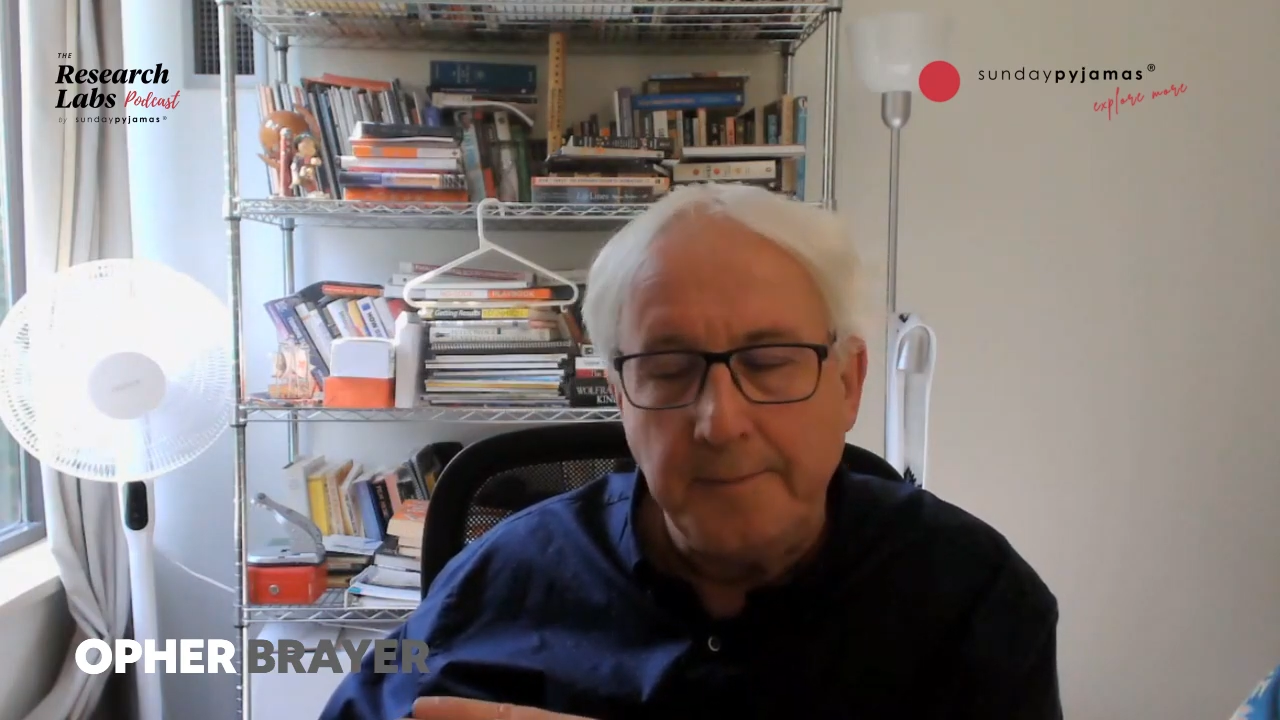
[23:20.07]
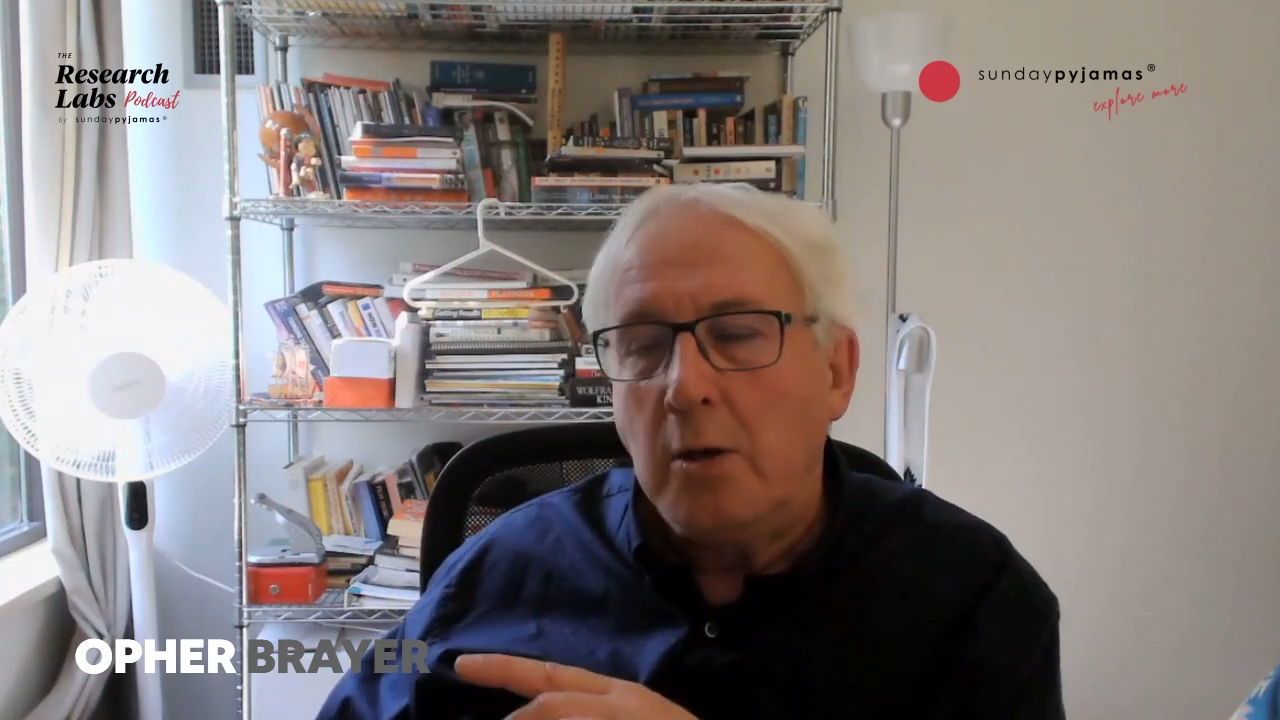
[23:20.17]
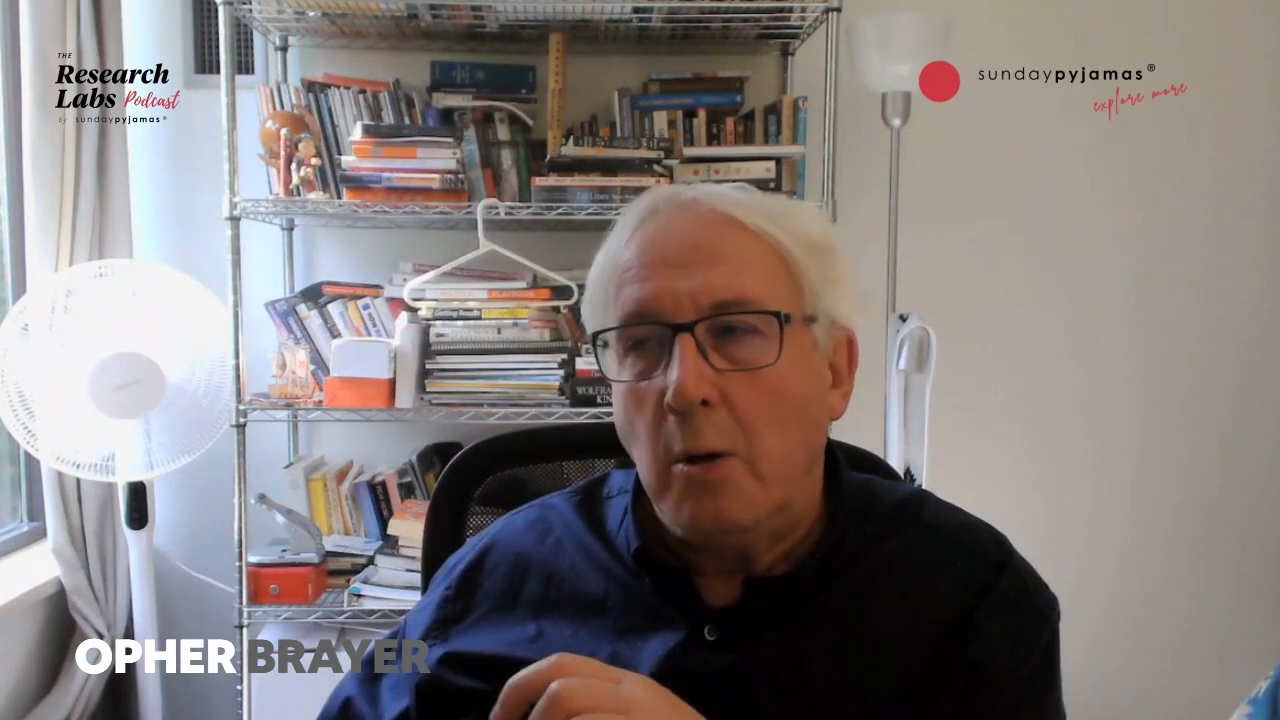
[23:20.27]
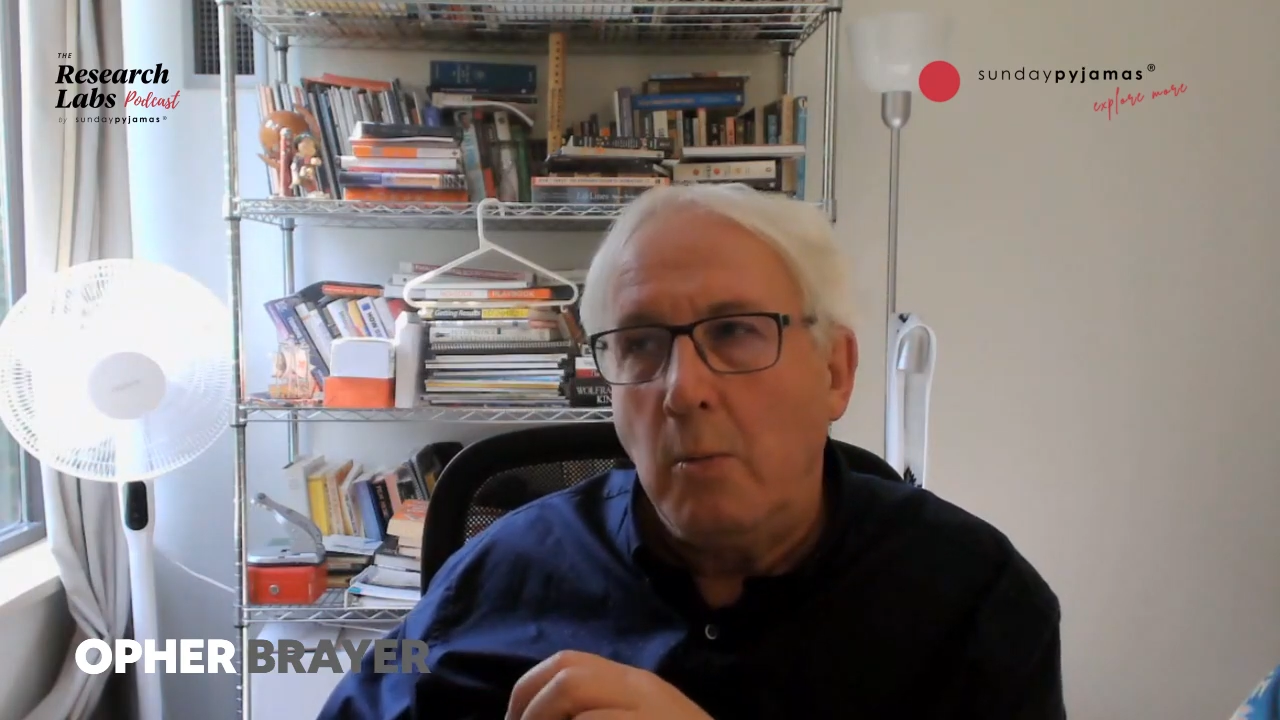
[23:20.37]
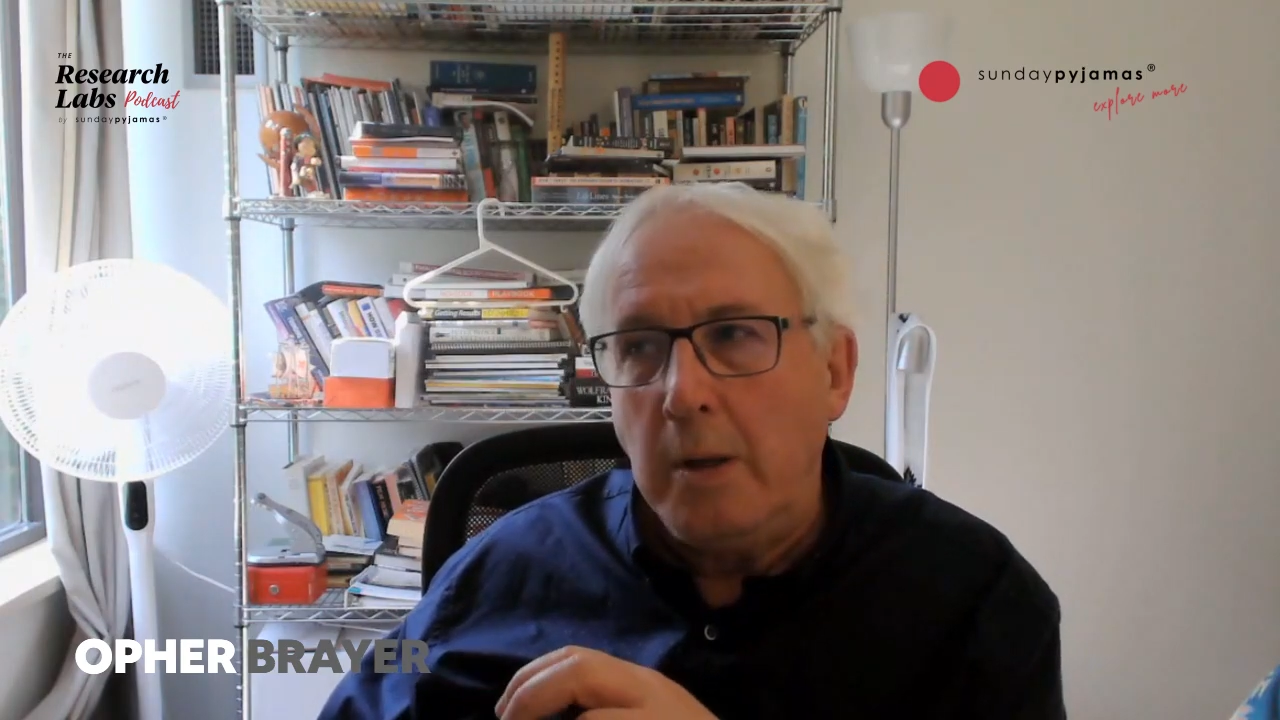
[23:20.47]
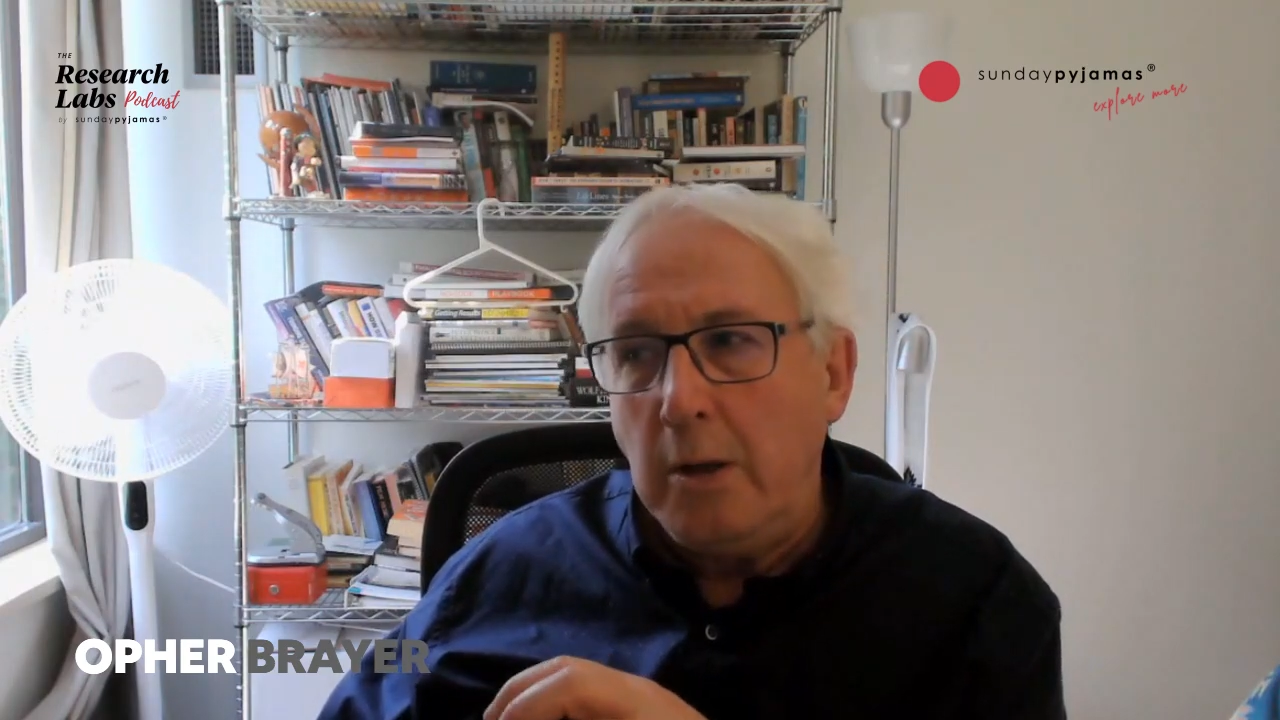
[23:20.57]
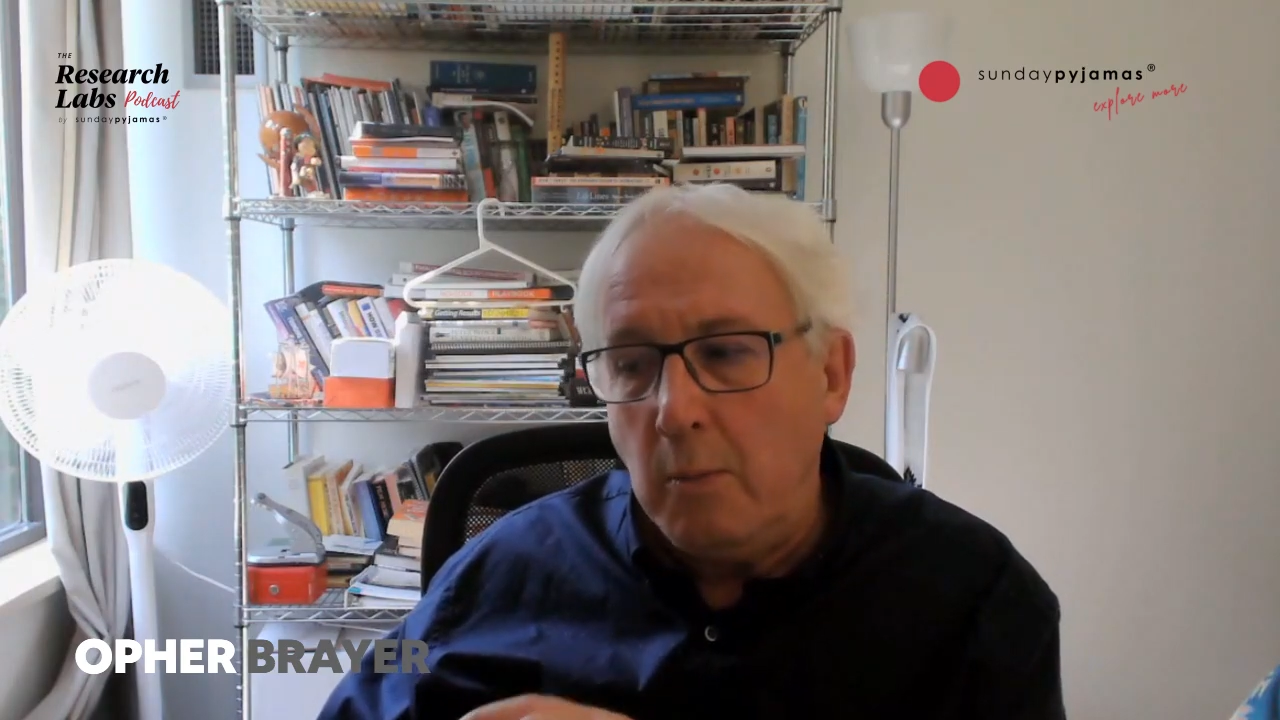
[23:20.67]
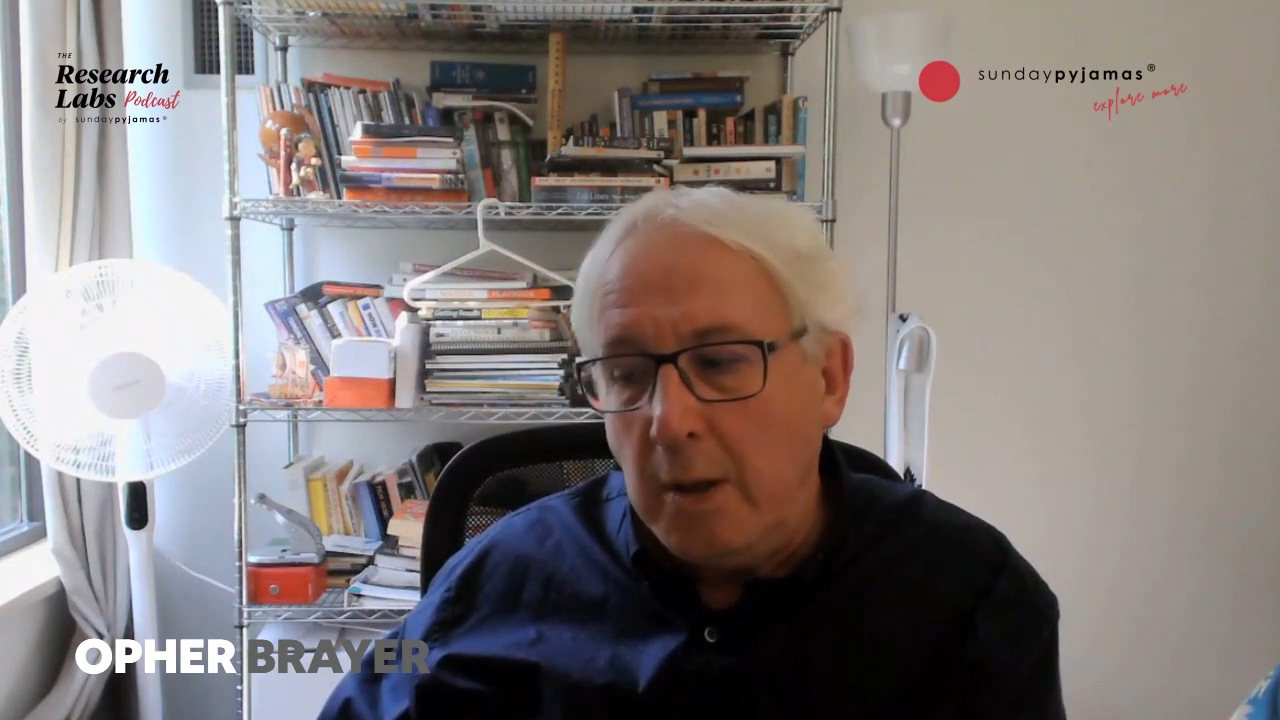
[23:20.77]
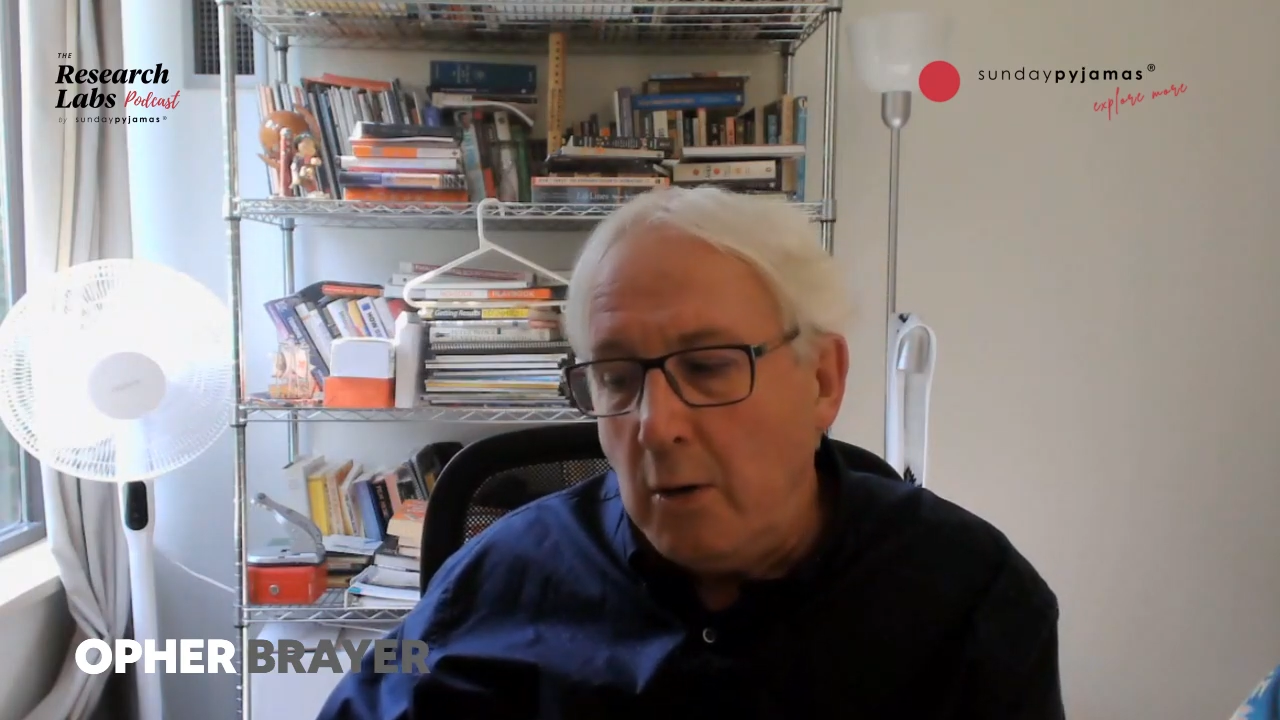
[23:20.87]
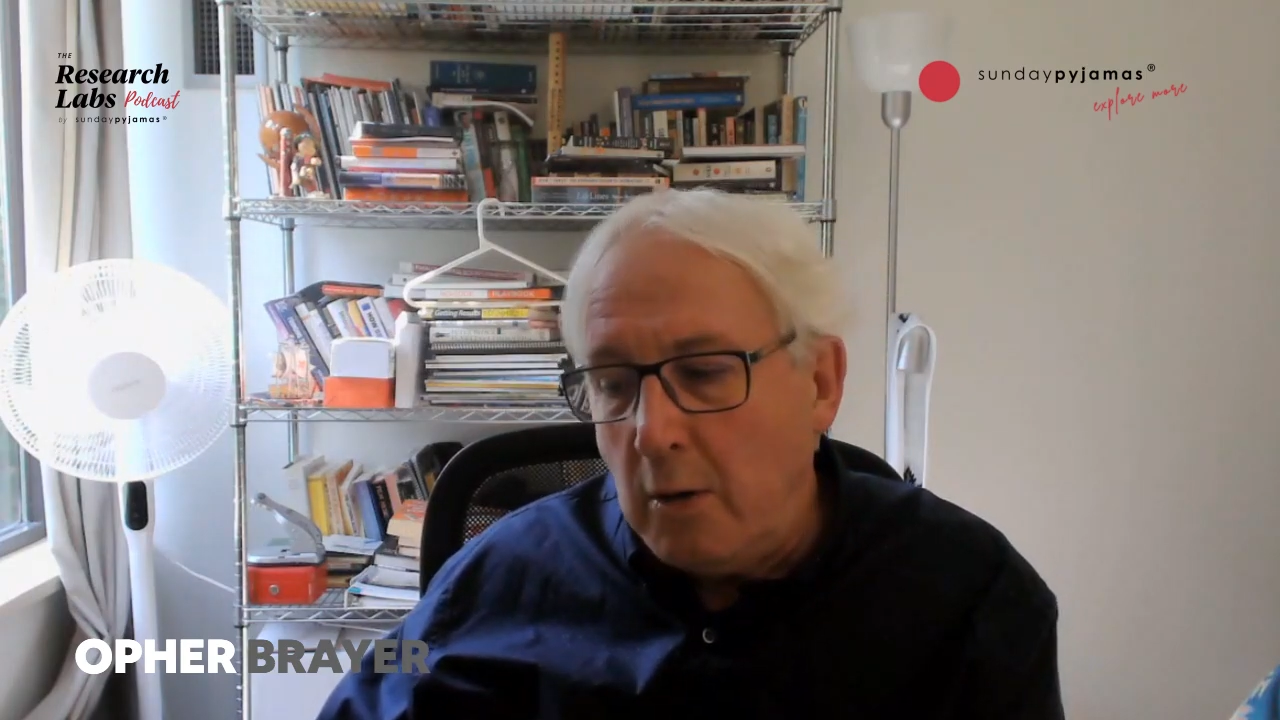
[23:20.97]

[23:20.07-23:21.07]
So when you